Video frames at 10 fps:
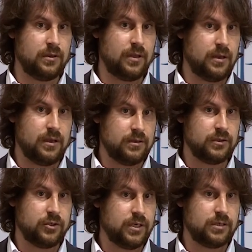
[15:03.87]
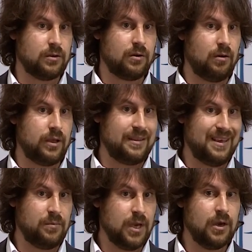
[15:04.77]
And then he suggested calling
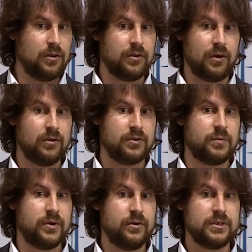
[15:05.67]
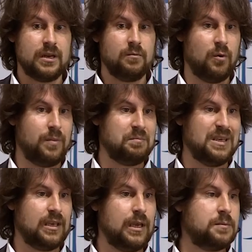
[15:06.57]
them not entrepreneurs anymore, but
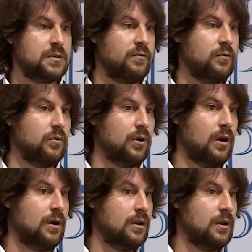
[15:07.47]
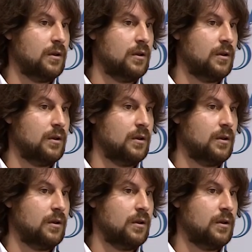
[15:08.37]
Betriebsführer,